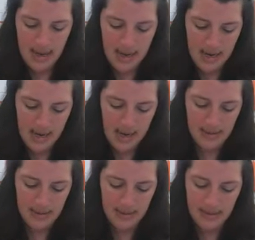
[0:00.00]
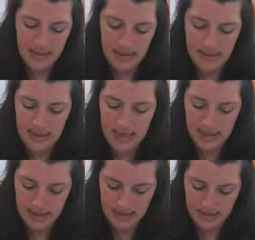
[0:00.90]
It has
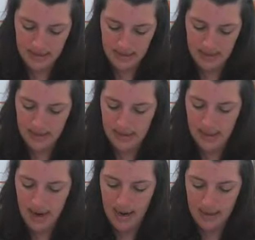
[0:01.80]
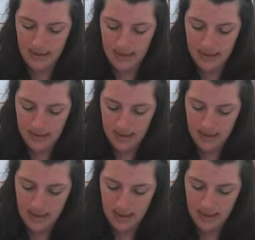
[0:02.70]
6 sides.
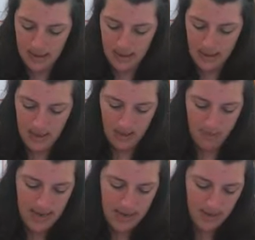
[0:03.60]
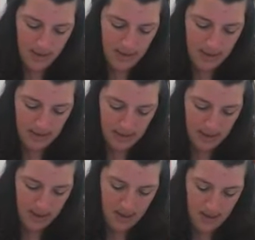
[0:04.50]
And a regular
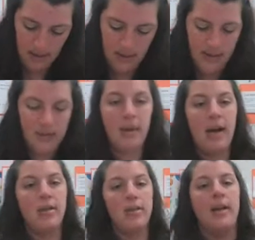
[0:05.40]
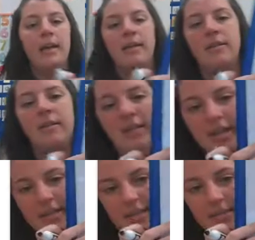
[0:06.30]
hexagon looks about like
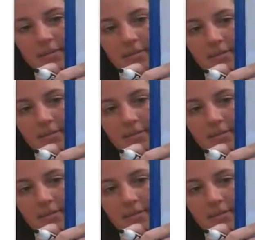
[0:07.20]
this.